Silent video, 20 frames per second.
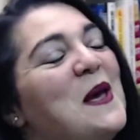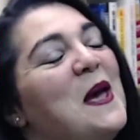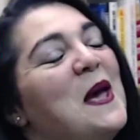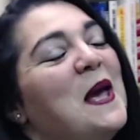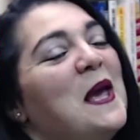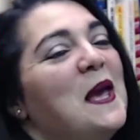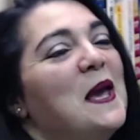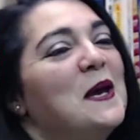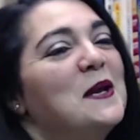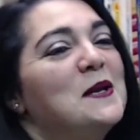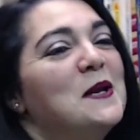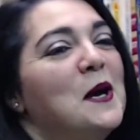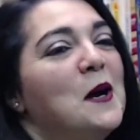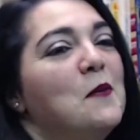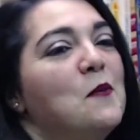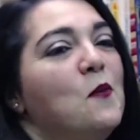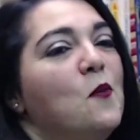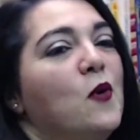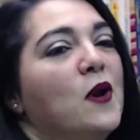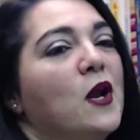And
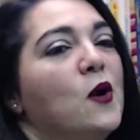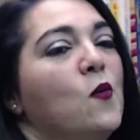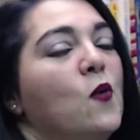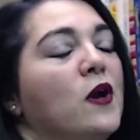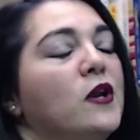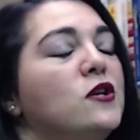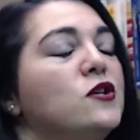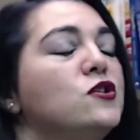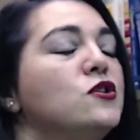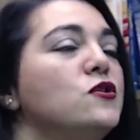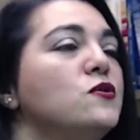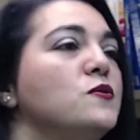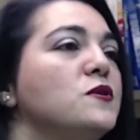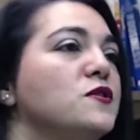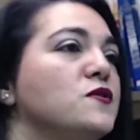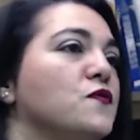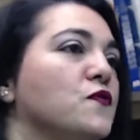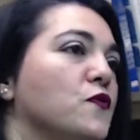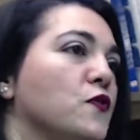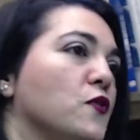what I want to do
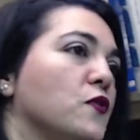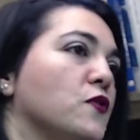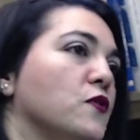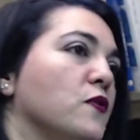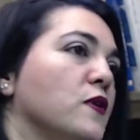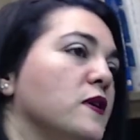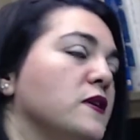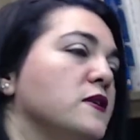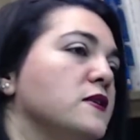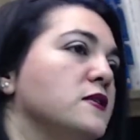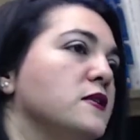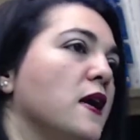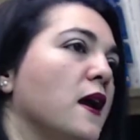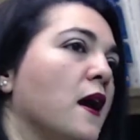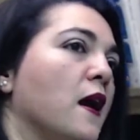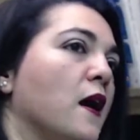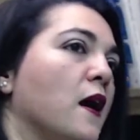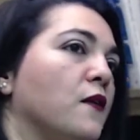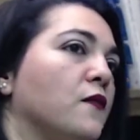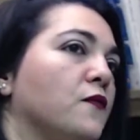is further it is
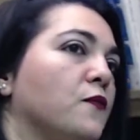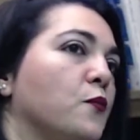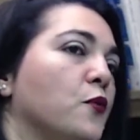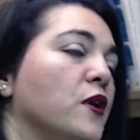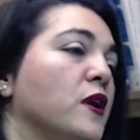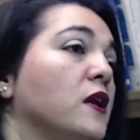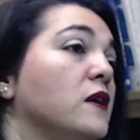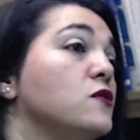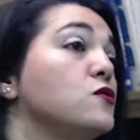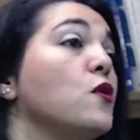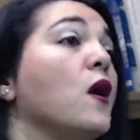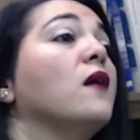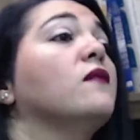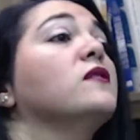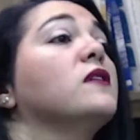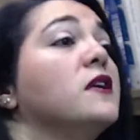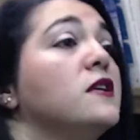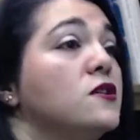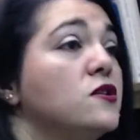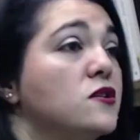bring in
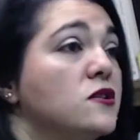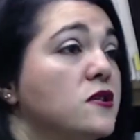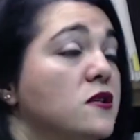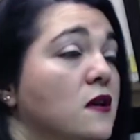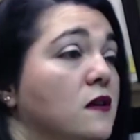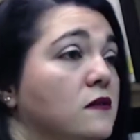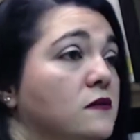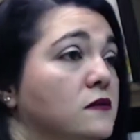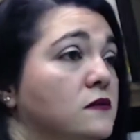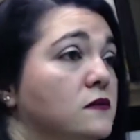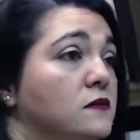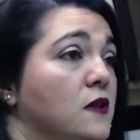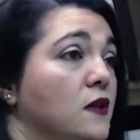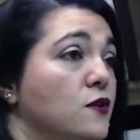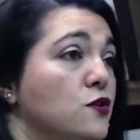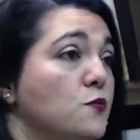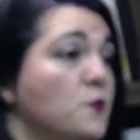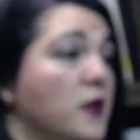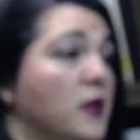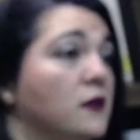travel agents
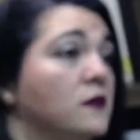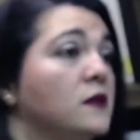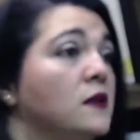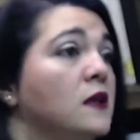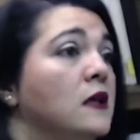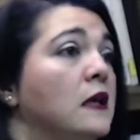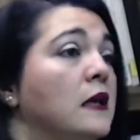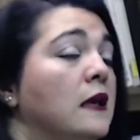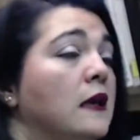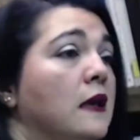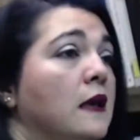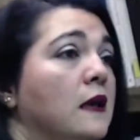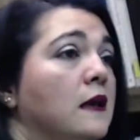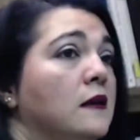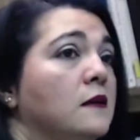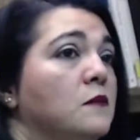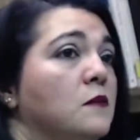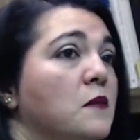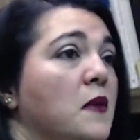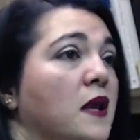under me,
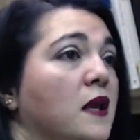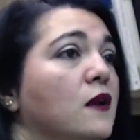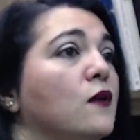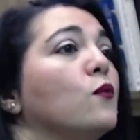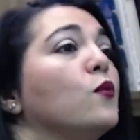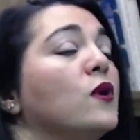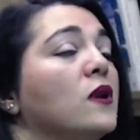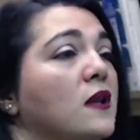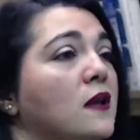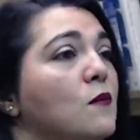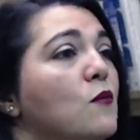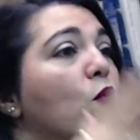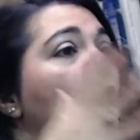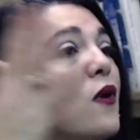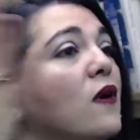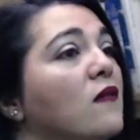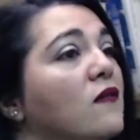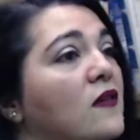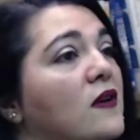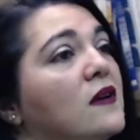and make it really more
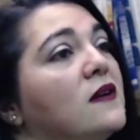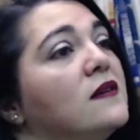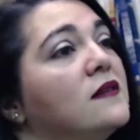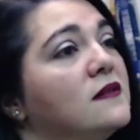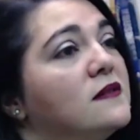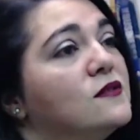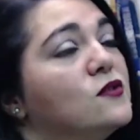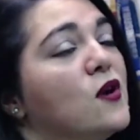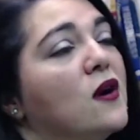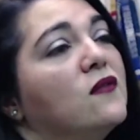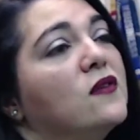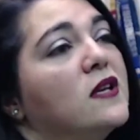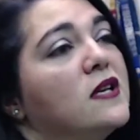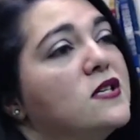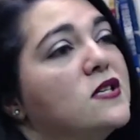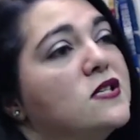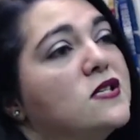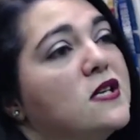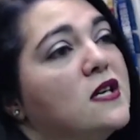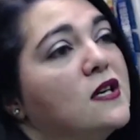of a travel
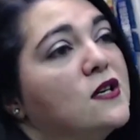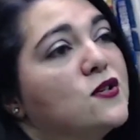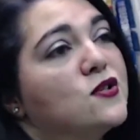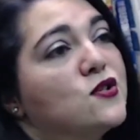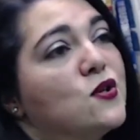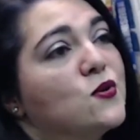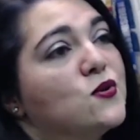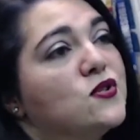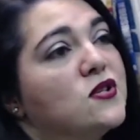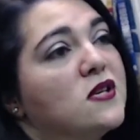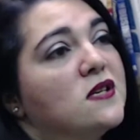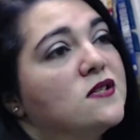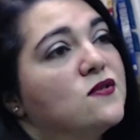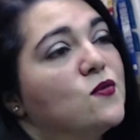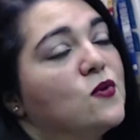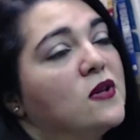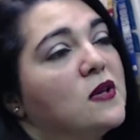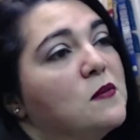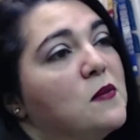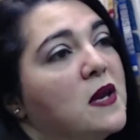agency and associates.
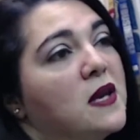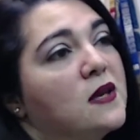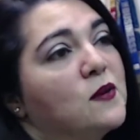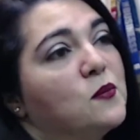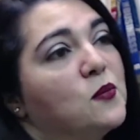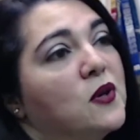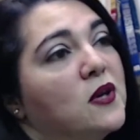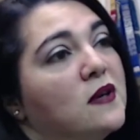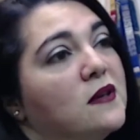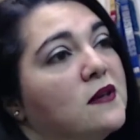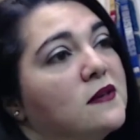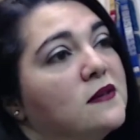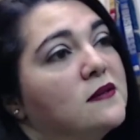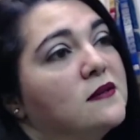Really make it big.